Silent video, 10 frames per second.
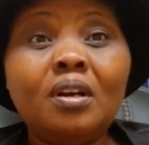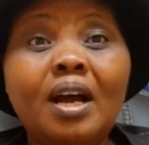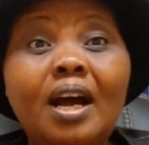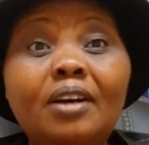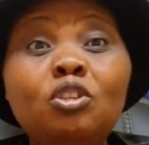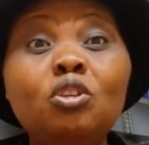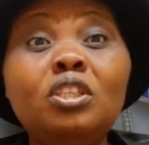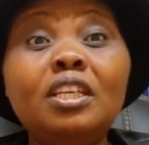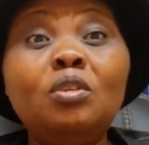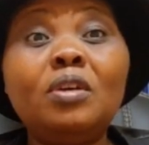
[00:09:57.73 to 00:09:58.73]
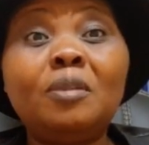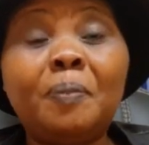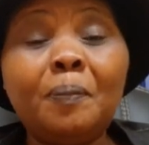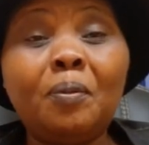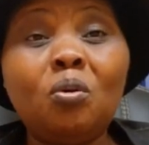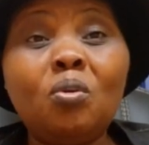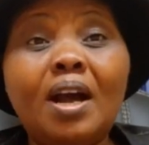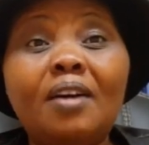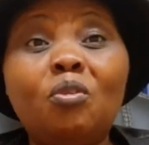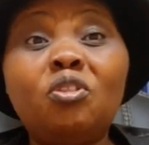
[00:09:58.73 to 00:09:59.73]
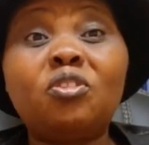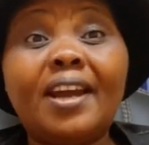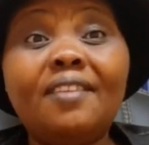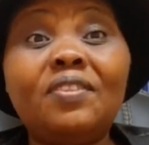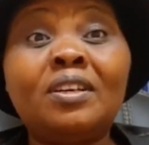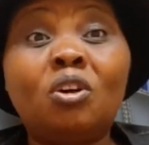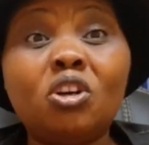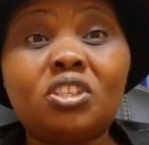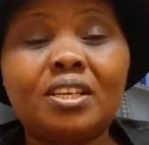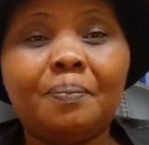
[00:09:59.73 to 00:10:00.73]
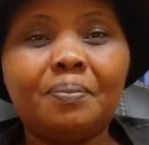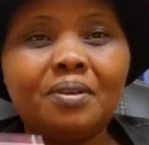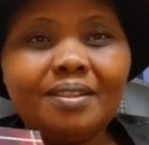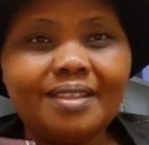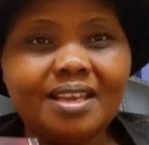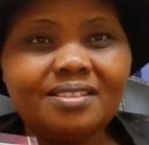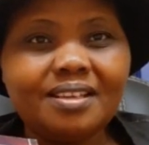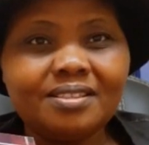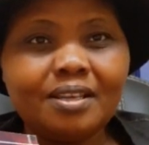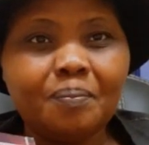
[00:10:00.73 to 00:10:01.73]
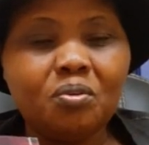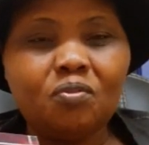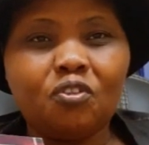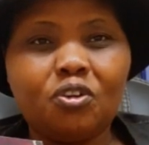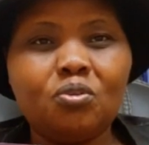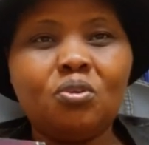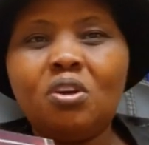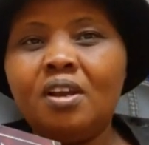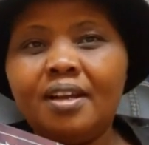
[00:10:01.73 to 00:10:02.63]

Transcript: How do you deal with people who thrive in gossip? This is the book for you.